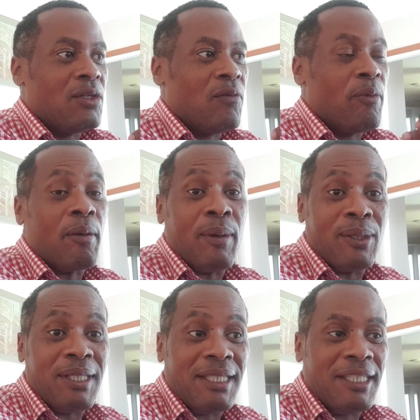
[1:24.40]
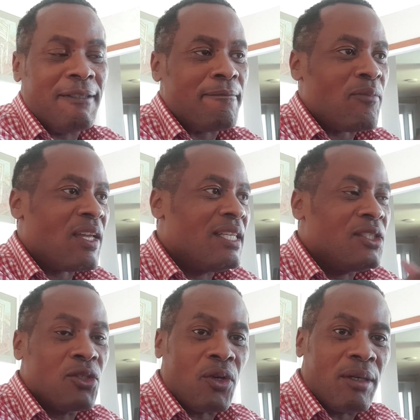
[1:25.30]
promoted and that you
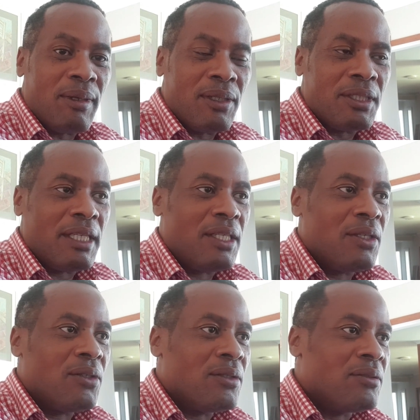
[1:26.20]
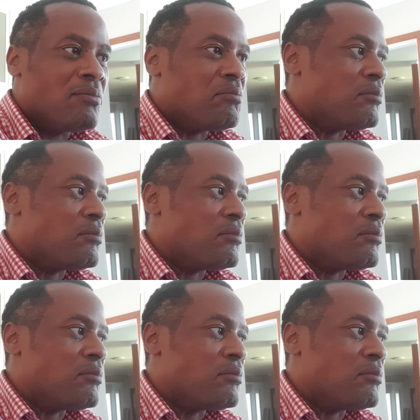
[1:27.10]
talk about in your